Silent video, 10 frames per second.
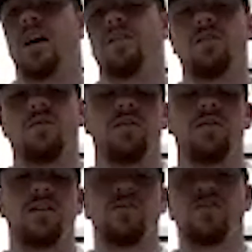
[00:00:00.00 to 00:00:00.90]
have a great
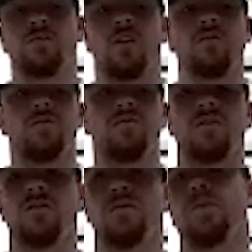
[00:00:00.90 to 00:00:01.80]
relationship off the
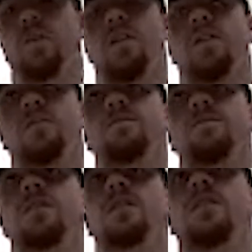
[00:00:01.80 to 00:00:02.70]
field. You
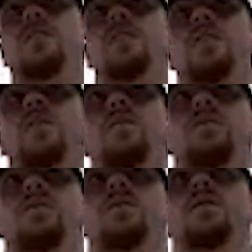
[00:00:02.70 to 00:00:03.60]
know,
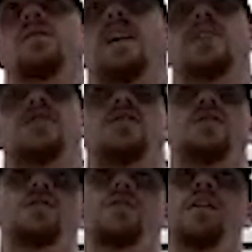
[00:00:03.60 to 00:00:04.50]
last year he
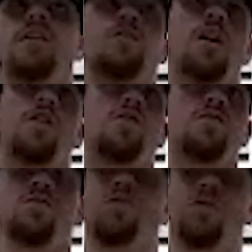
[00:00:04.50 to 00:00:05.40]
lived right across
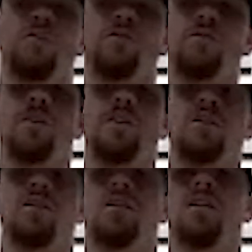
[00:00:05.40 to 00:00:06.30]
the street from
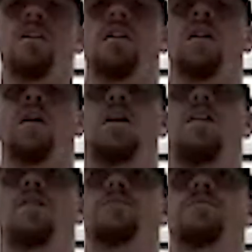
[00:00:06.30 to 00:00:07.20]
me.
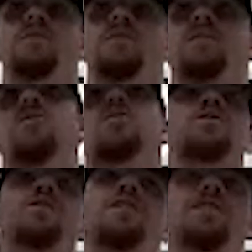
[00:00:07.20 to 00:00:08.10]
He
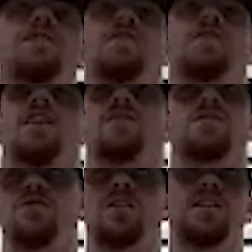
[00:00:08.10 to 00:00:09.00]
moved just down the
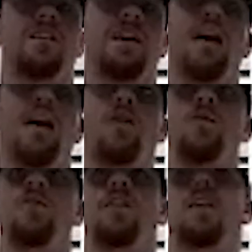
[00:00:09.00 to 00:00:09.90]
street now.
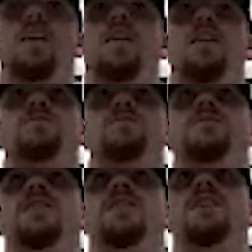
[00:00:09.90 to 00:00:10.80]

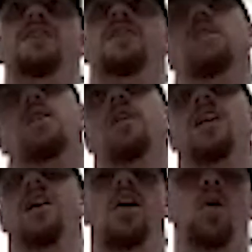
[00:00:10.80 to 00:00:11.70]
You know,
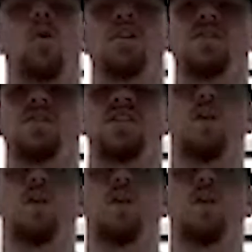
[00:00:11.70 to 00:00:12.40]
I always see him.